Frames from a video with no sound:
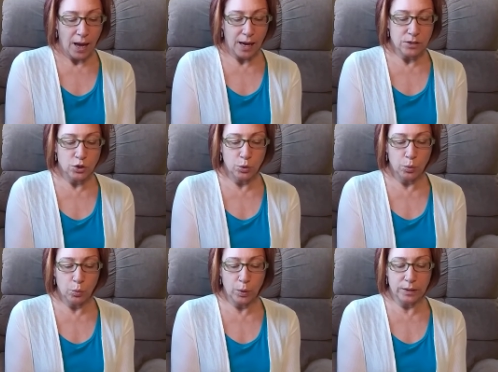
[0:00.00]
as you
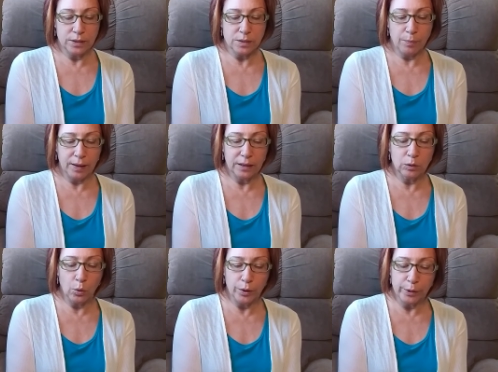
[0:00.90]
will witness my
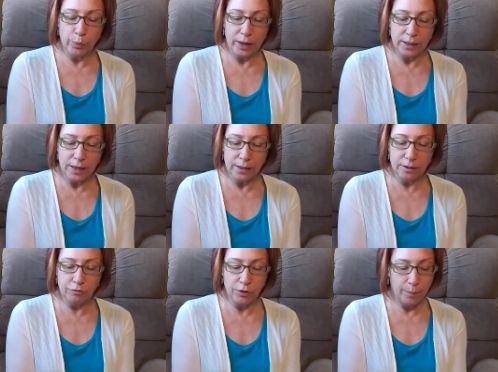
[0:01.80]
glory
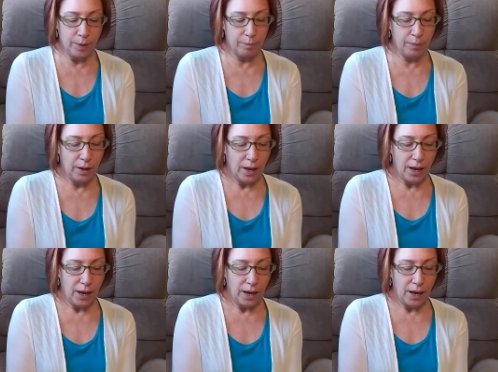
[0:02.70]
radiating from them,